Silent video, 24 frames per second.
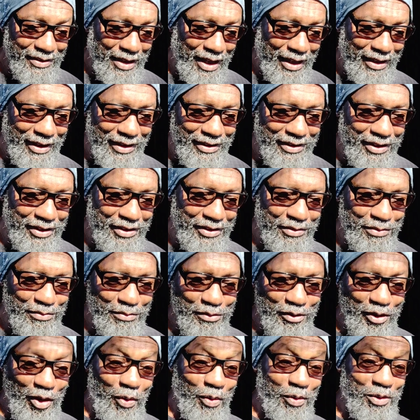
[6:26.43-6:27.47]
I guess he's
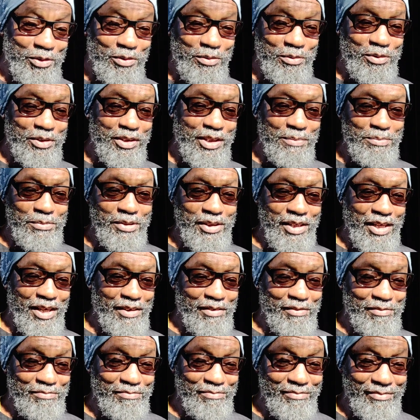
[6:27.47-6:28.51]
going through something. I
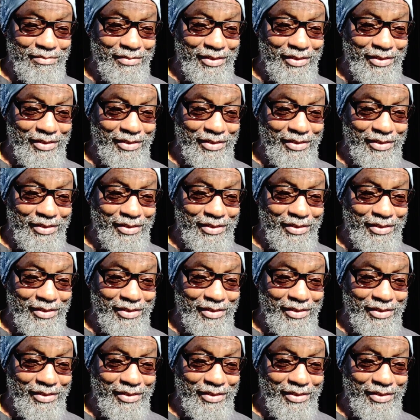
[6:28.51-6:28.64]
don't,